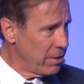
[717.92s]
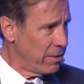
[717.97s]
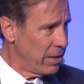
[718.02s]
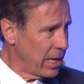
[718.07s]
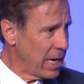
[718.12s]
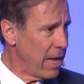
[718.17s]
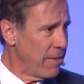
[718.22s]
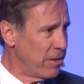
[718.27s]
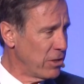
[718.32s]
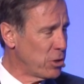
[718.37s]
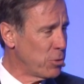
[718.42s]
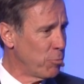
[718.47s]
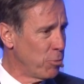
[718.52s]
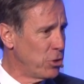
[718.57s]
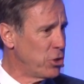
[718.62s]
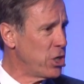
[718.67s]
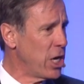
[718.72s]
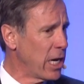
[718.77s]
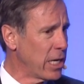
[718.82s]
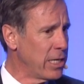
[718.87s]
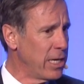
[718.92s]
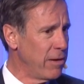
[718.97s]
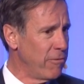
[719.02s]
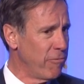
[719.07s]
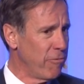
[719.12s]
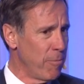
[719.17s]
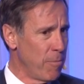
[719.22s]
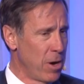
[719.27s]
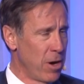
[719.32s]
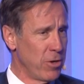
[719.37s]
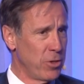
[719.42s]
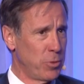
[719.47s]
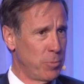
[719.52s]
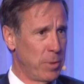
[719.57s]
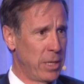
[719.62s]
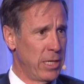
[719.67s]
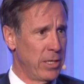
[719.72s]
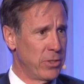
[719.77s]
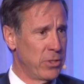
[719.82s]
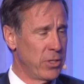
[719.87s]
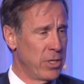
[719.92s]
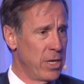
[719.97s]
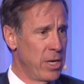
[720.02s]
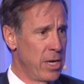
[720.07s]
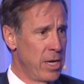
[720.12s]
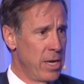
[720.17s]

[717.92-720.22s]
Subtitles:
again, this is projecting from our space.